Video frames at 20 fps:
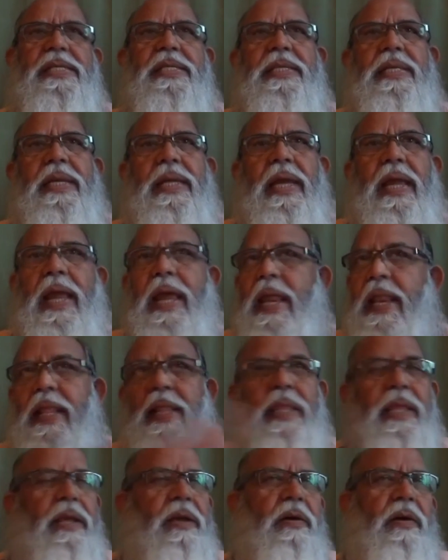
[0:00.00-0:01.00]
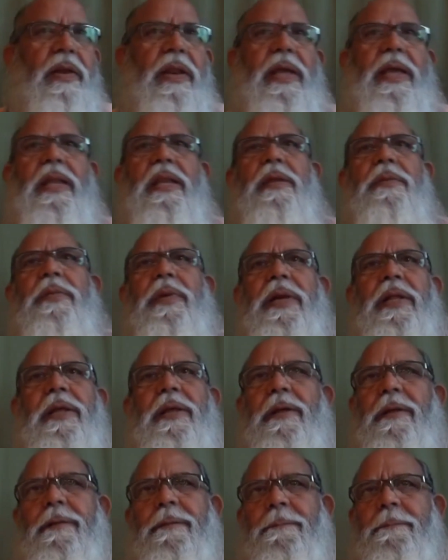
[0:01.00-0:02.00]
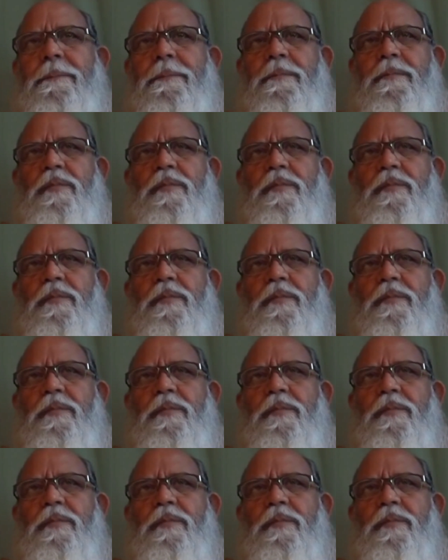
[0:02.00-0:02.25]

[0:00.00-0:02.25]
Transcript: see anything or anybody,